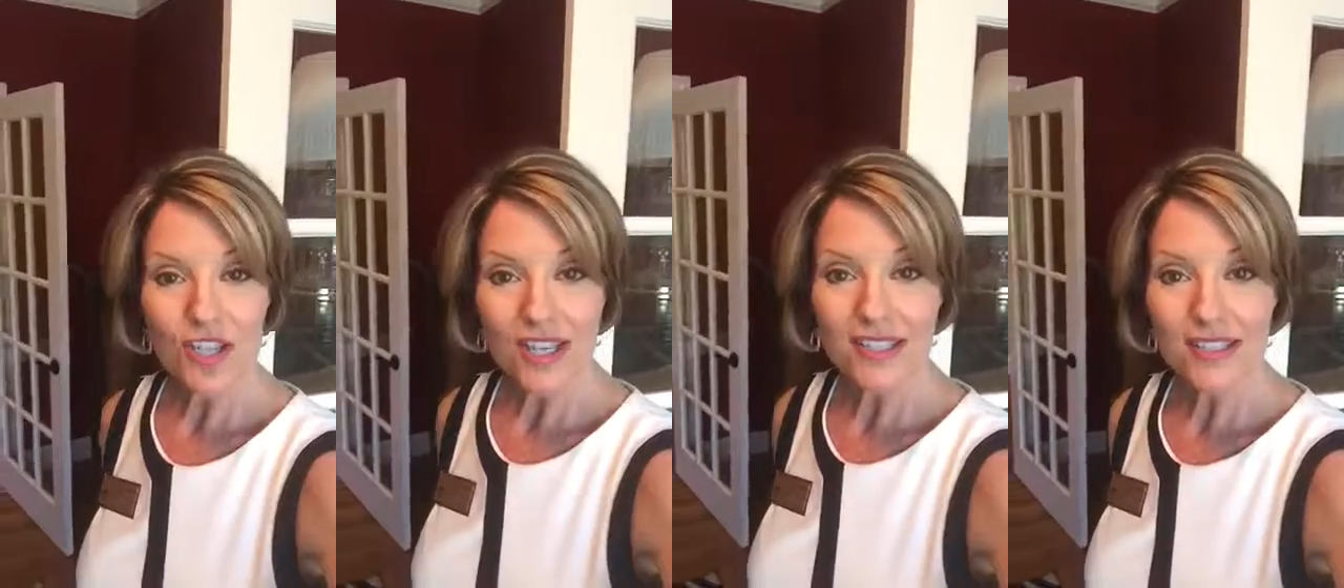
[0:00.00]

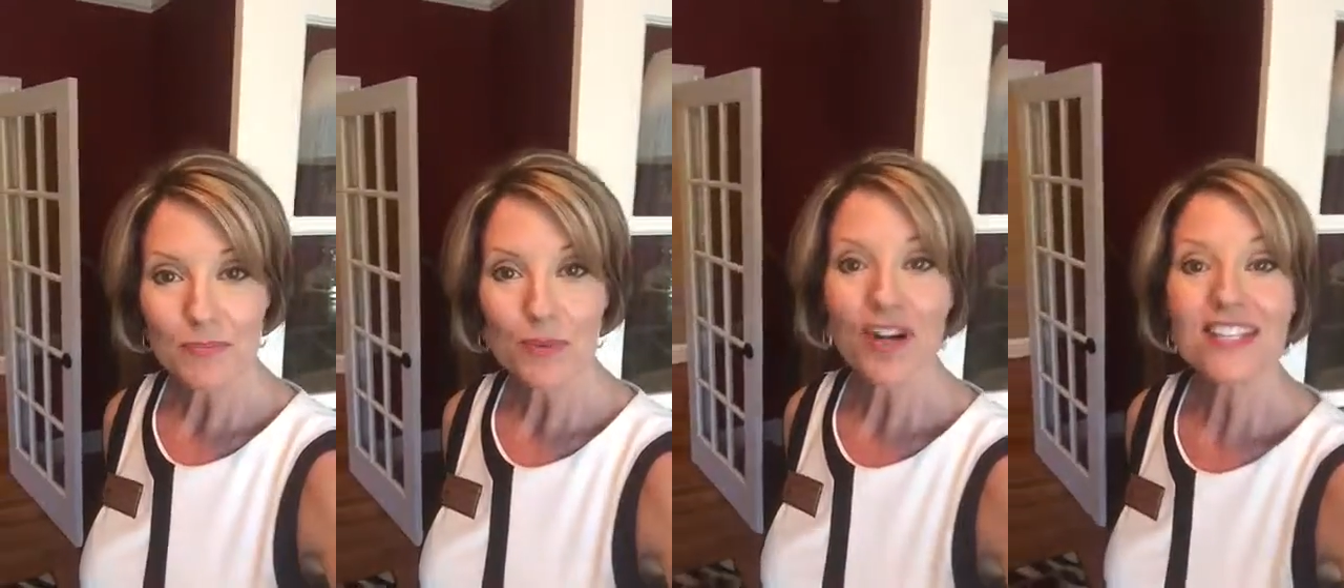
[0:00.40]
Chase.
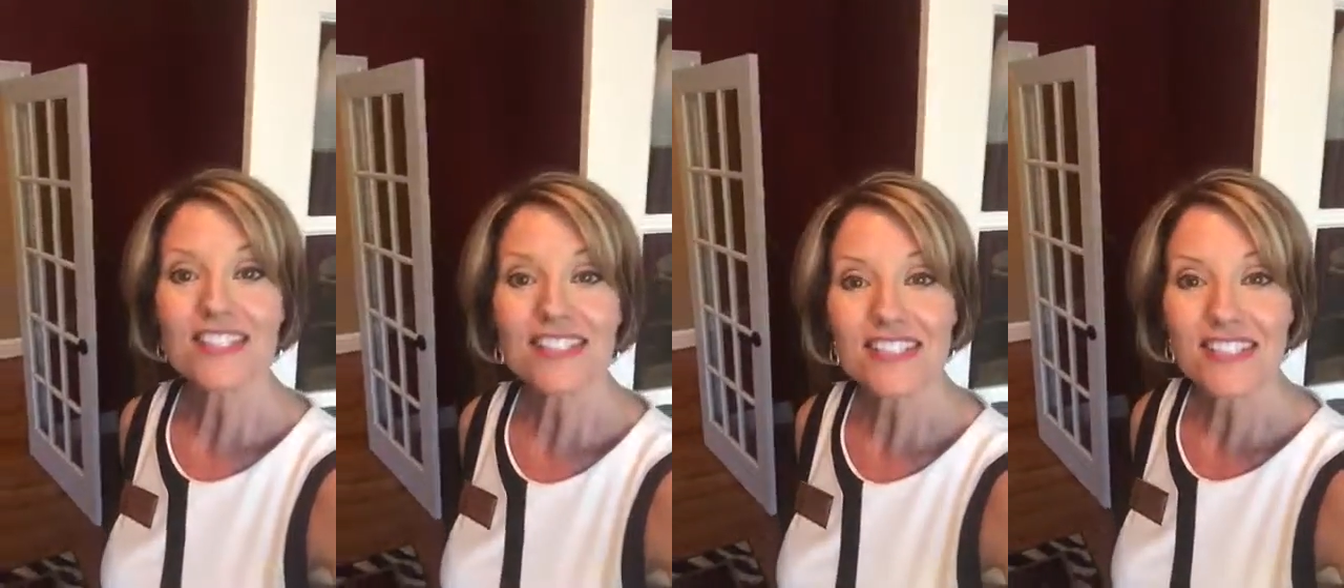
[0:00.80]

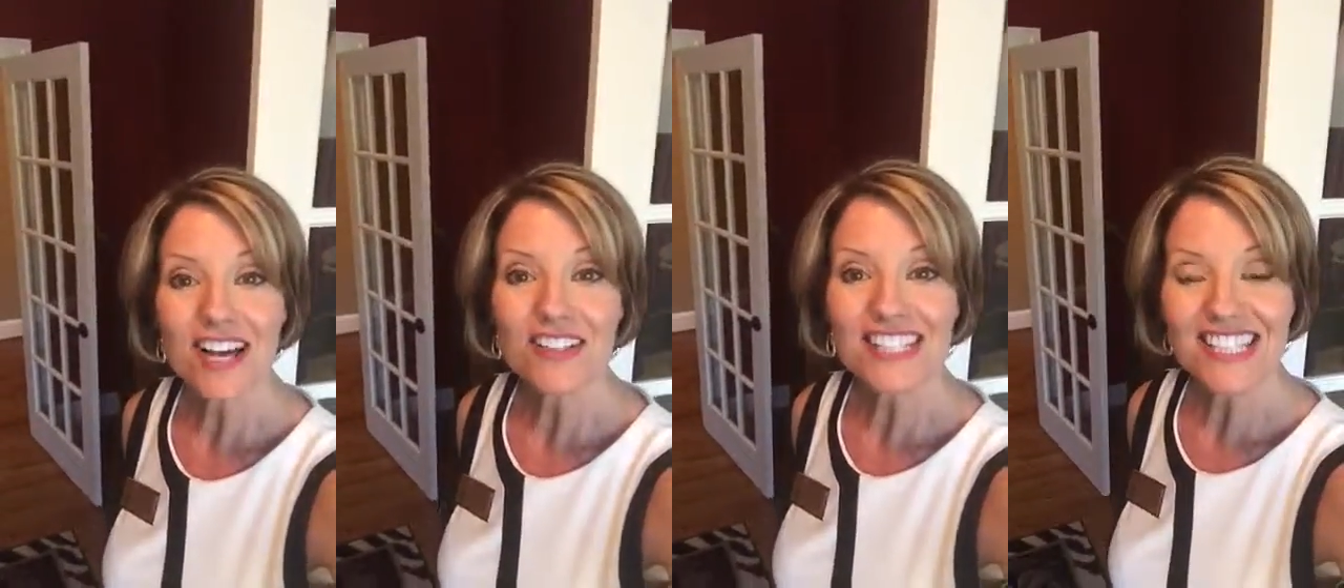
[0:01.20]
Price to
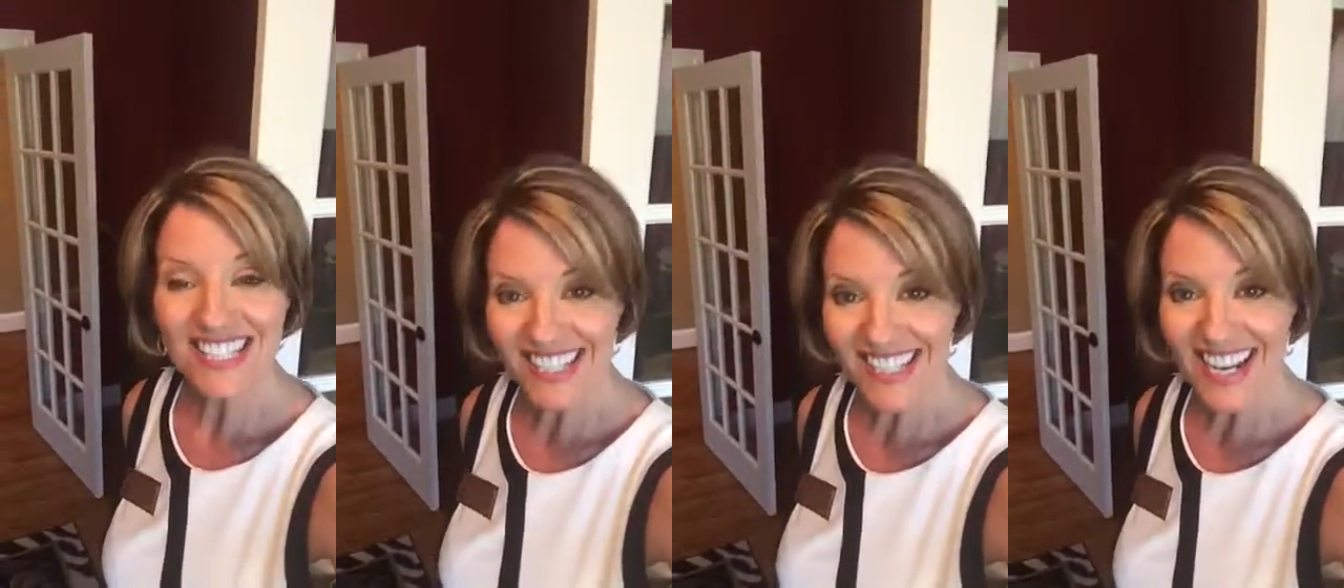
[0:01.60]
sell at
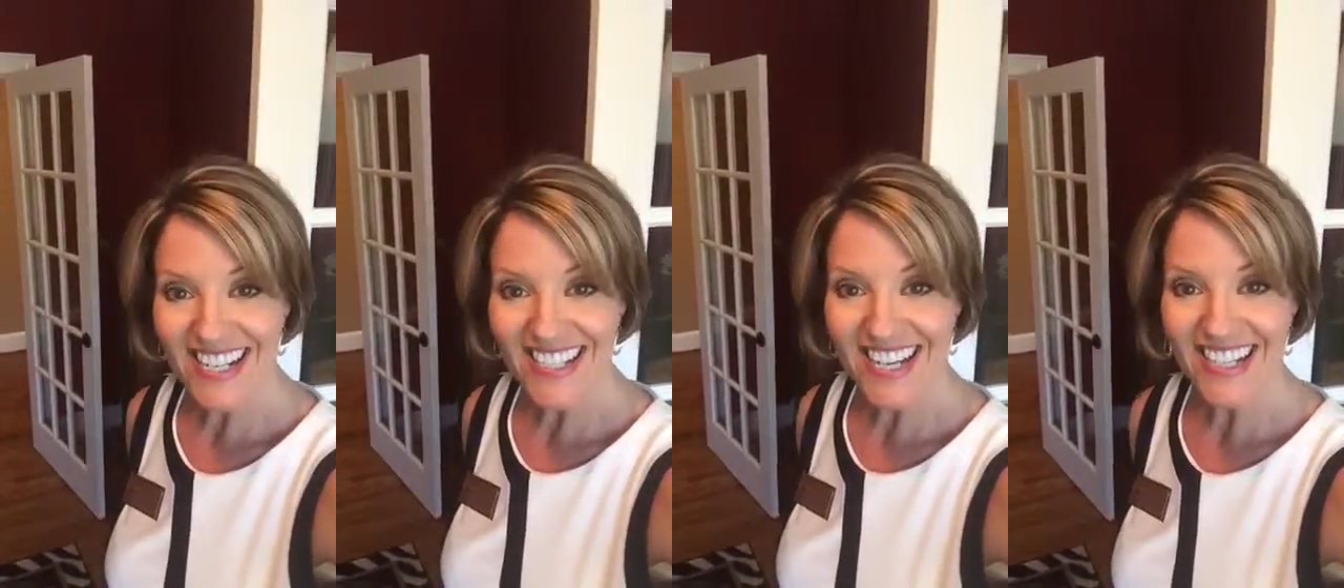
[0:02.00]

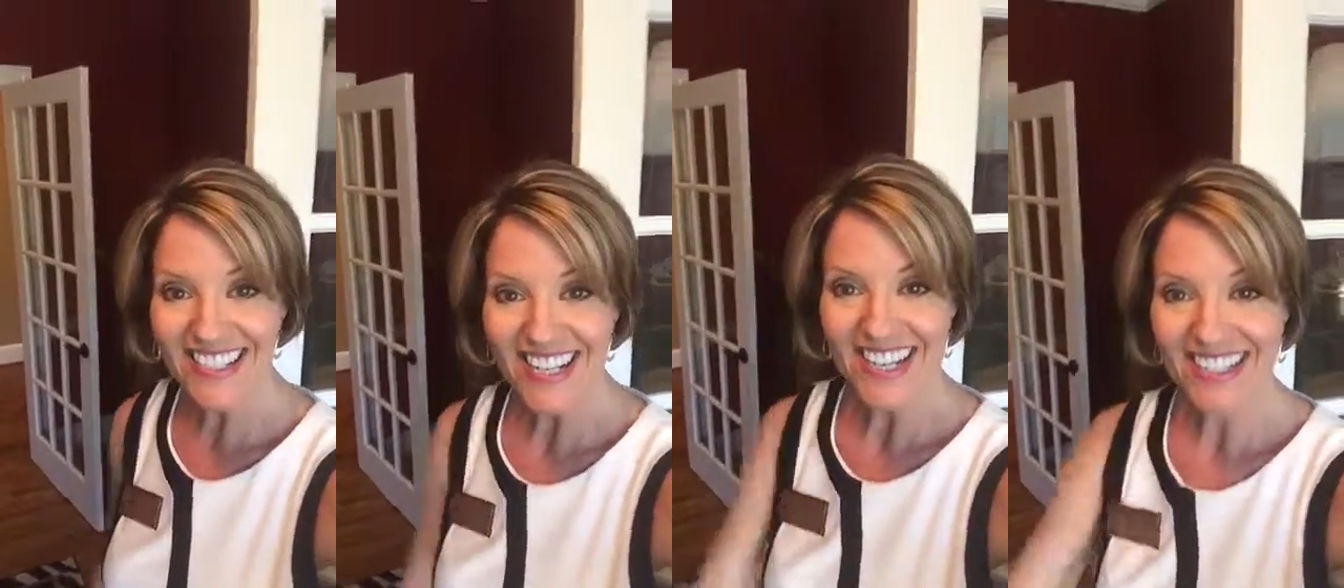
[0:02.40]

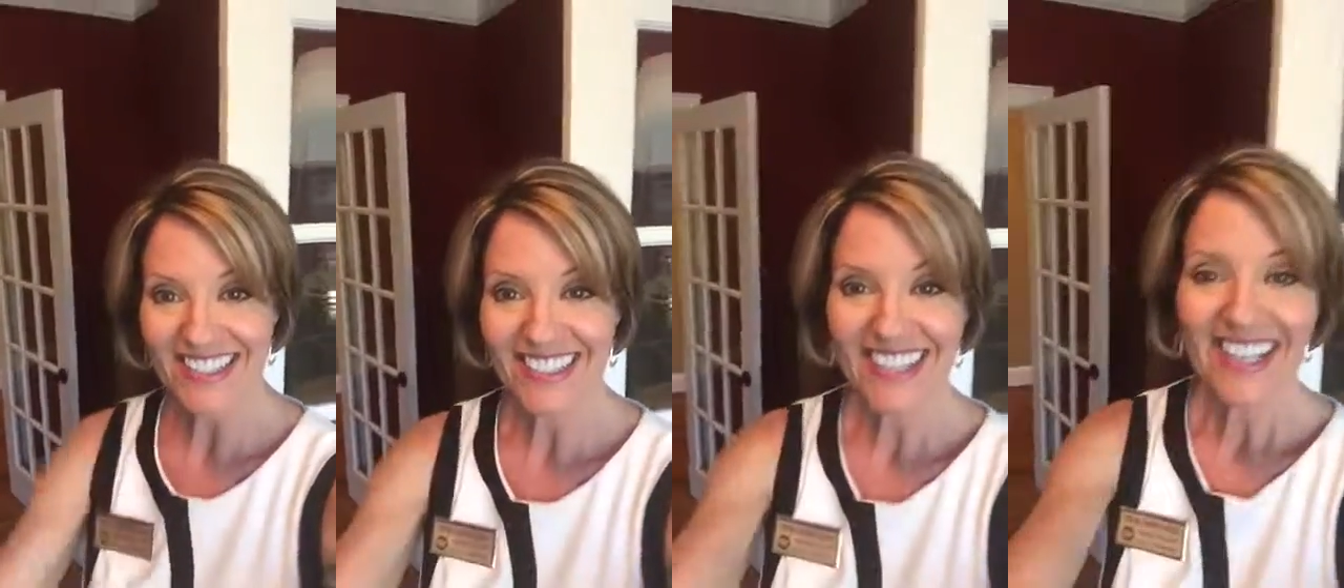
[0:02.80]

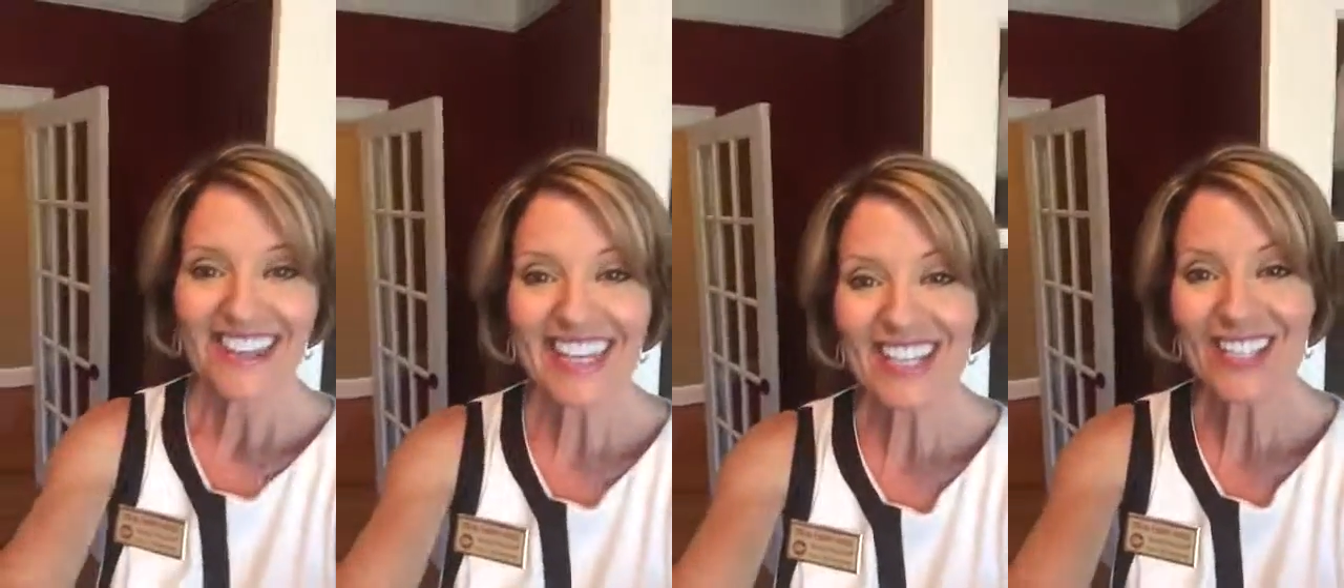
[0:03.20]
$699.9.
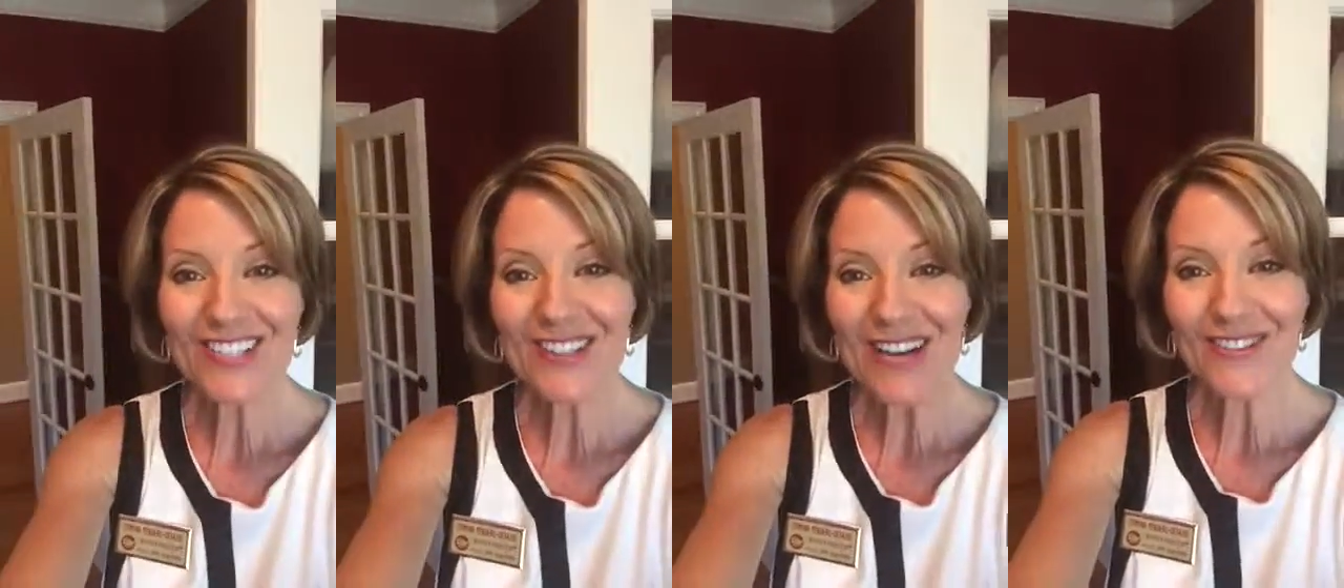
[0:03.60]
Thank
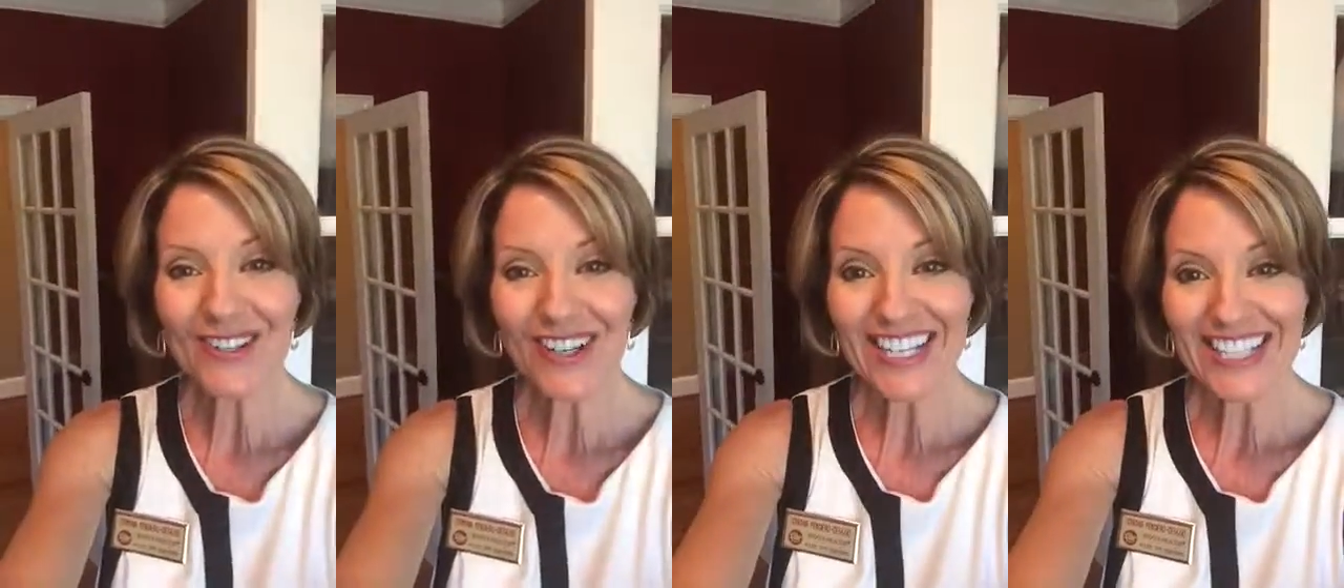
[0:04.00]
you. Have a
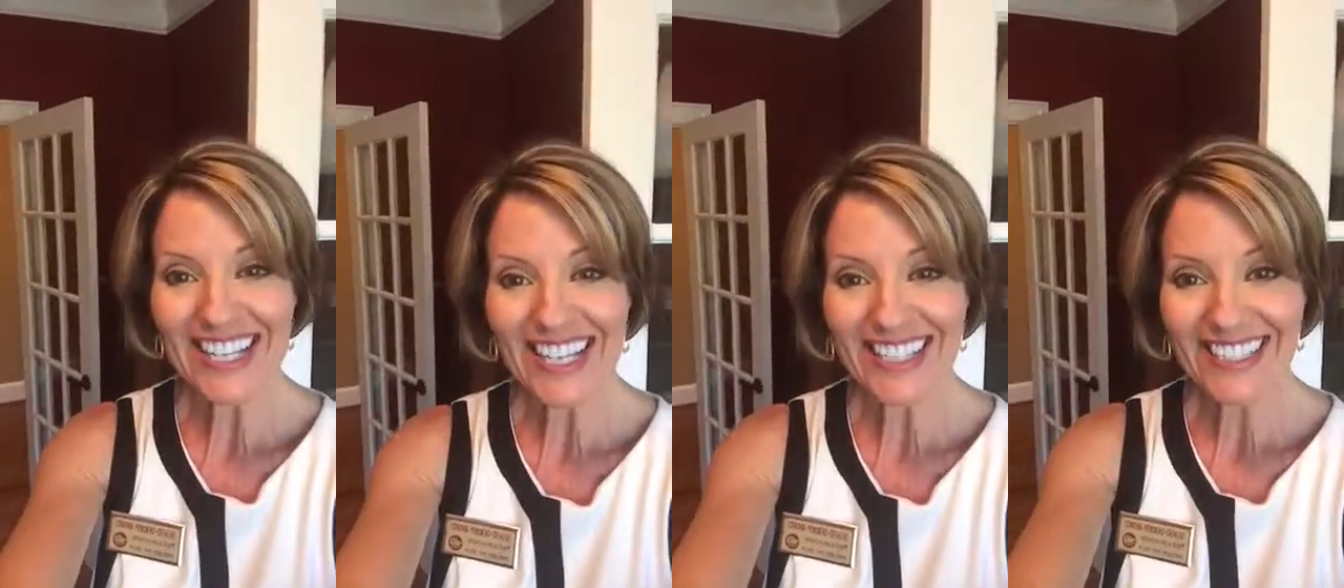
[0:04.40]
great
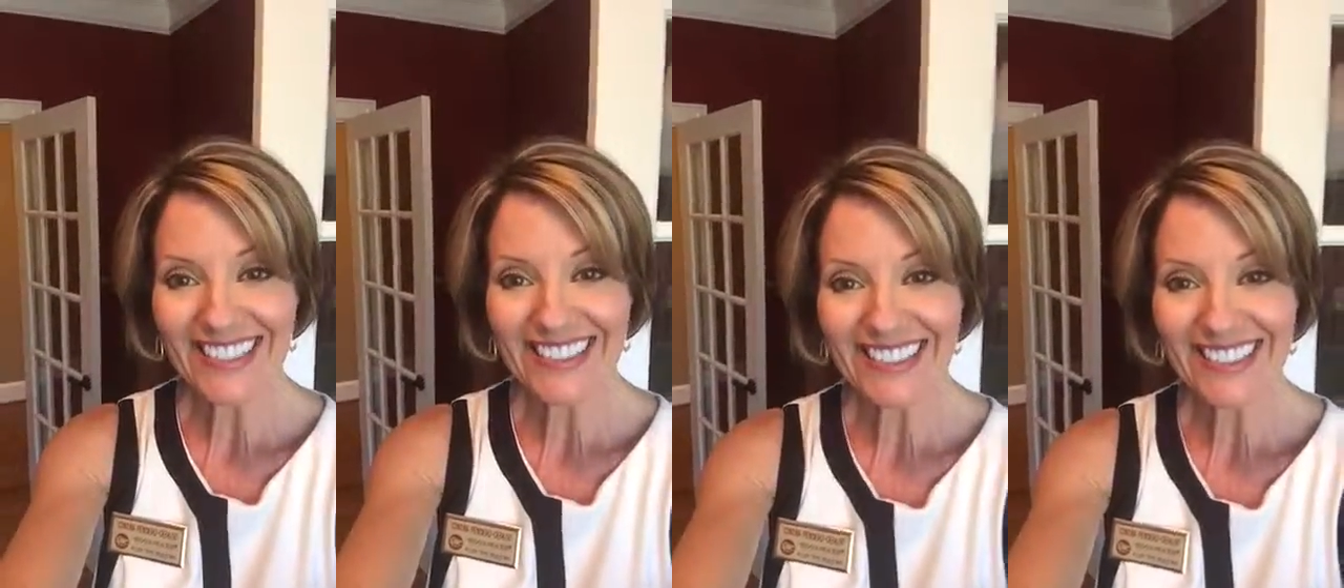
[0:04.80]
day.